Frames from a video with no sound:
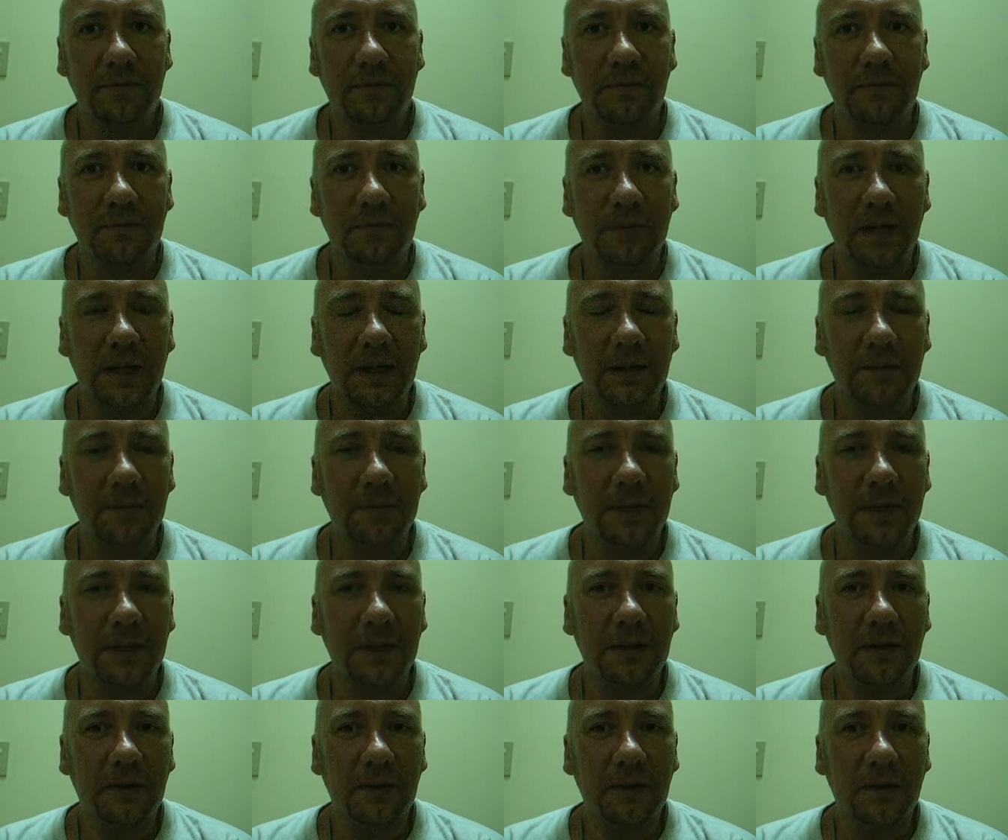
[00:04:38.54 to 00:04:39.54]

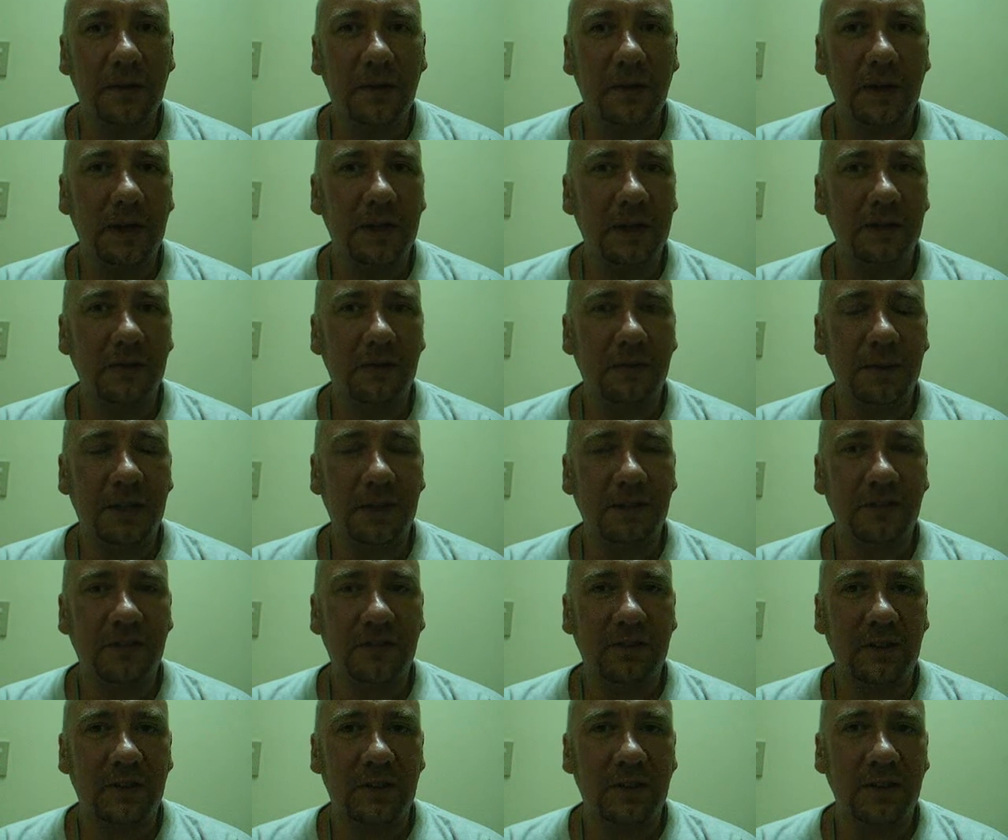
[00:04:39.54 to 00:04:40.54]
maybe quite as much
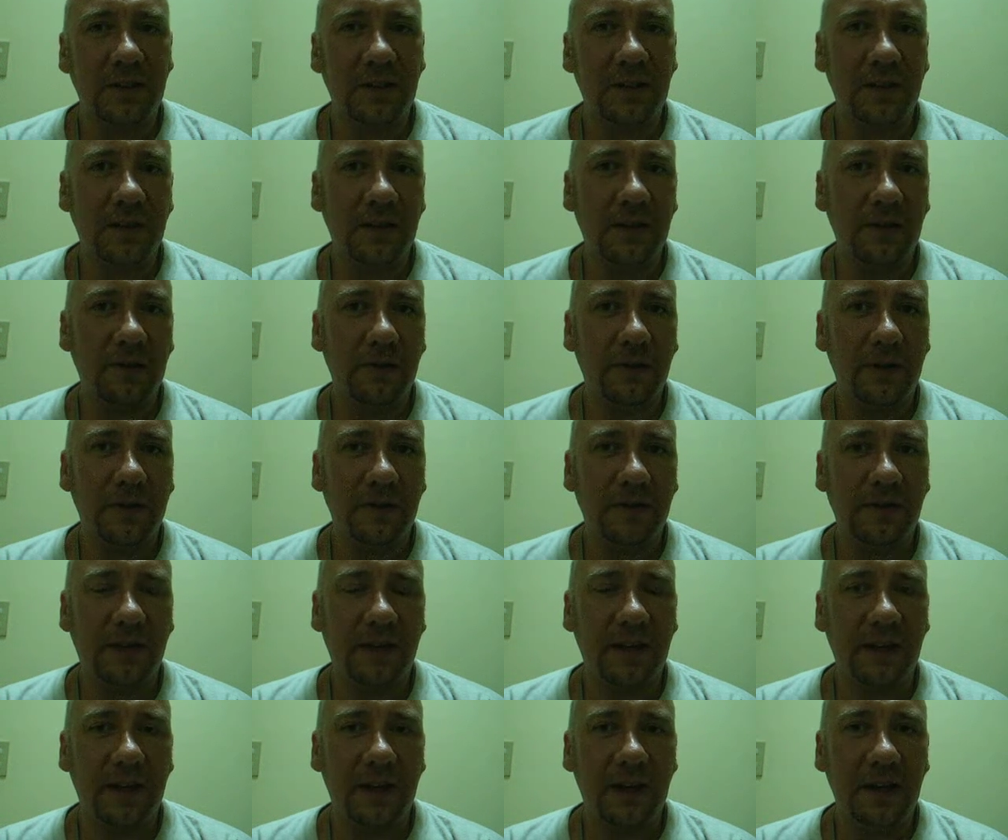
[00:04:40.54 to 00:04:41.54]
as I did in the
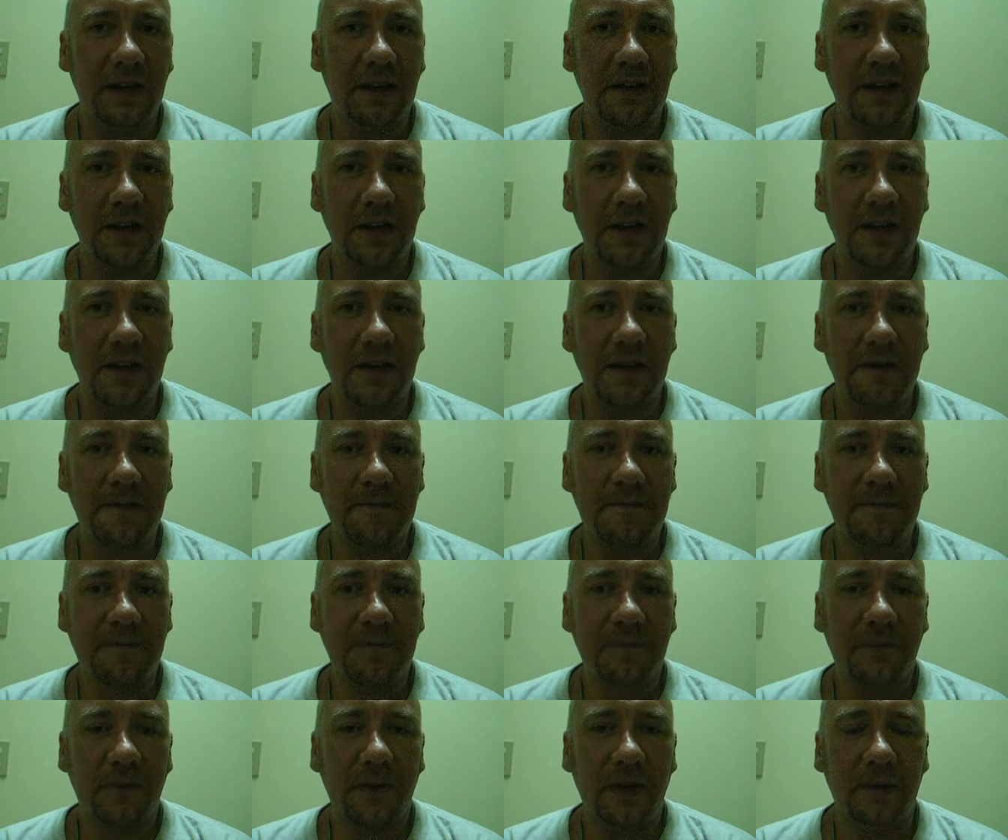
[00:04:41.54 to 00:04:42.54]
USA. Um,
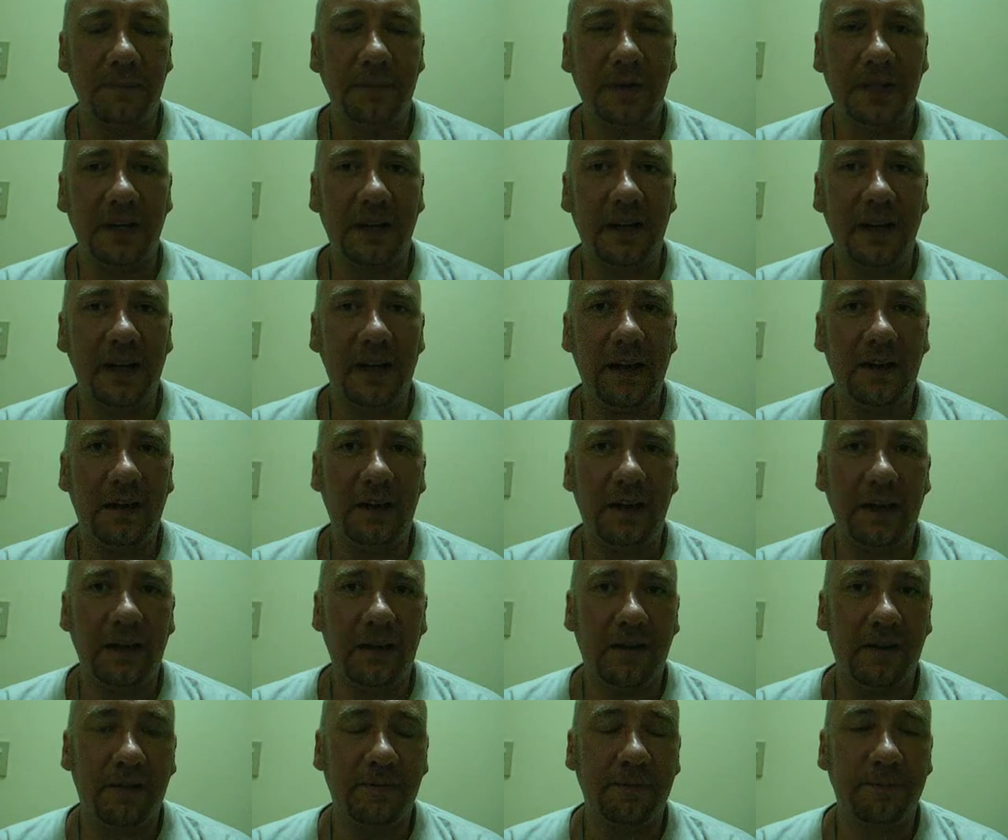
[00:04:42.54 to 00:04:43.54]
I mean, I,
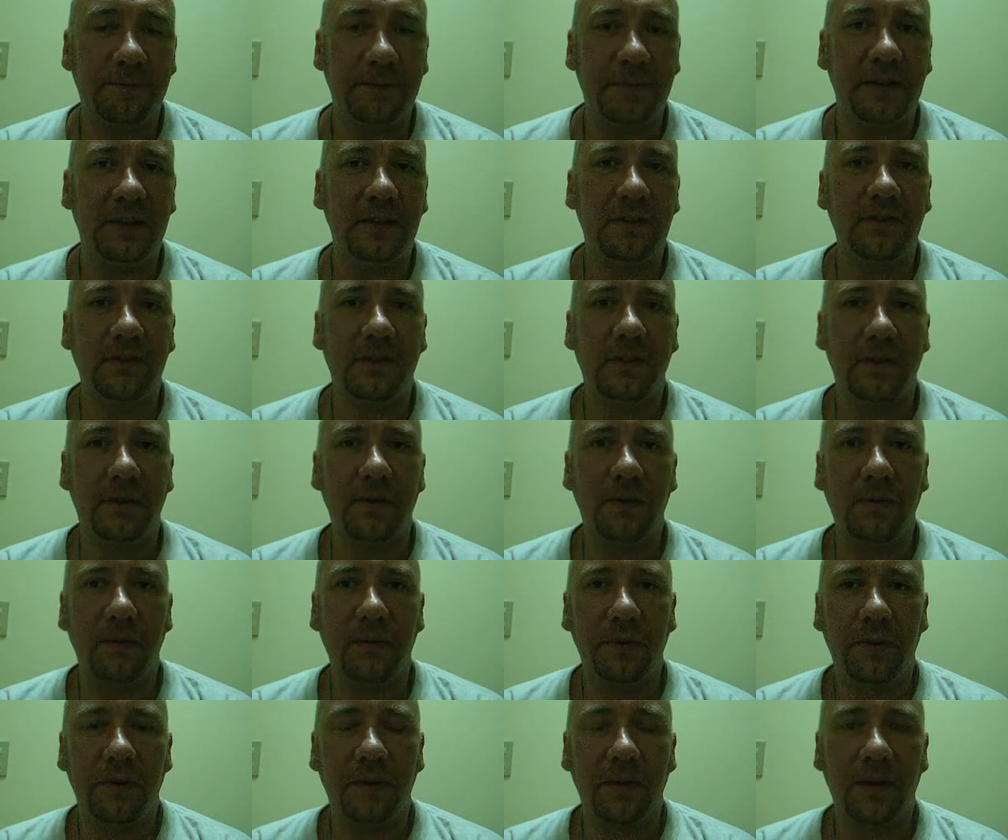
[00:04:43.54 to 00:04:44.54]
have been to the
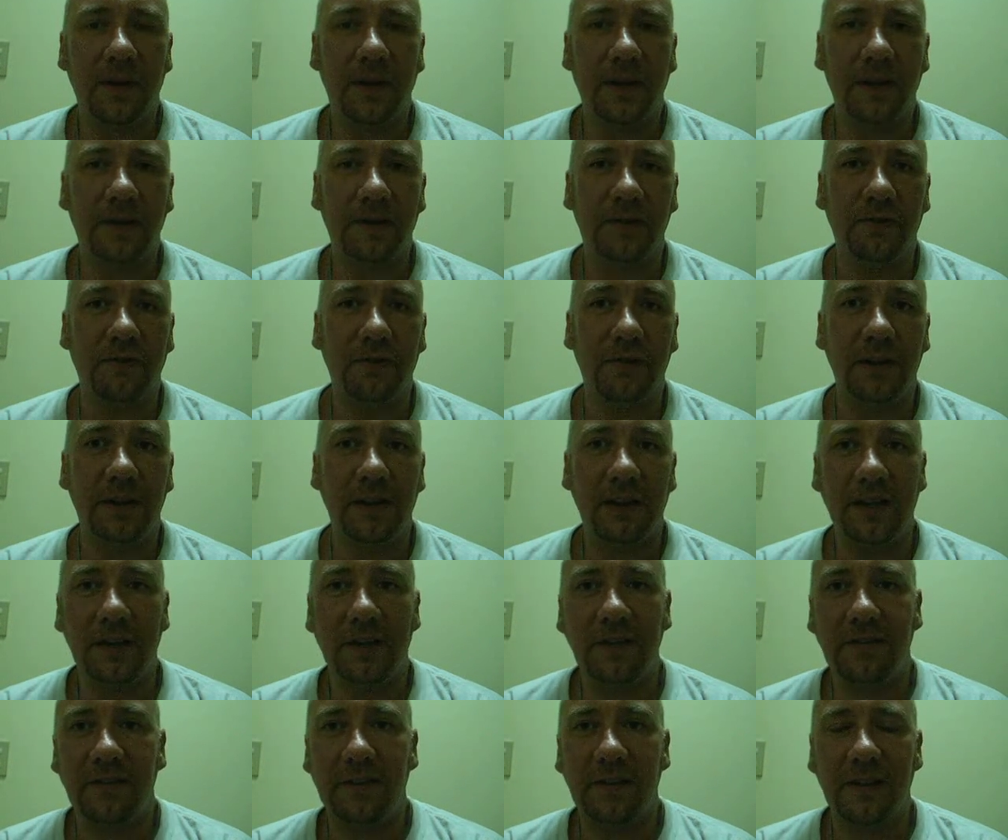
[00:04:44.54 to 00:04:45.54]
north of the country, the
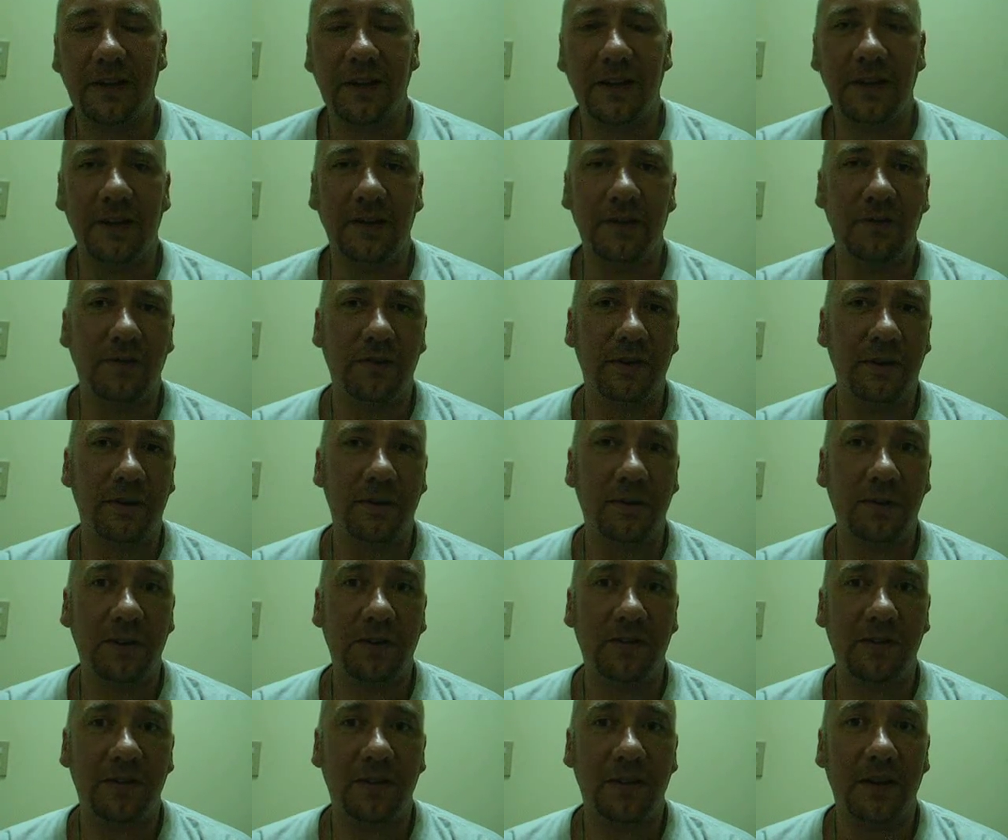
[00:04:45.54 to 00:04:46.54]
east of the country, and the
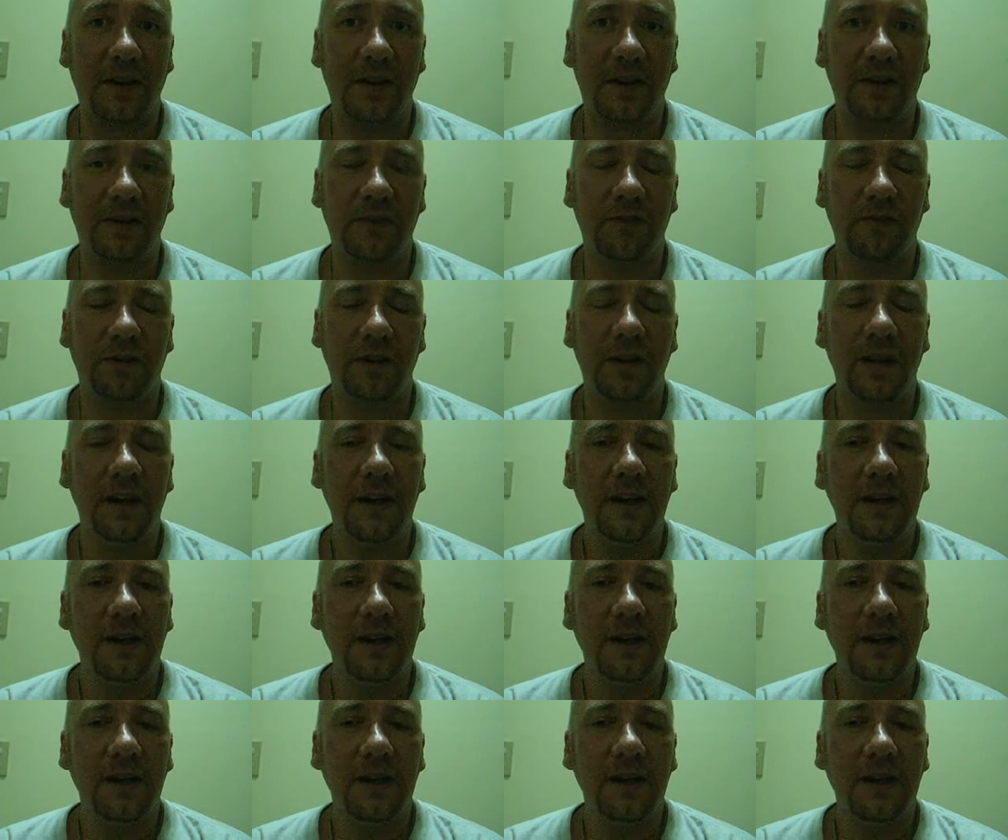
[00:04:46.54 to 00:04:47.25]
west of the country.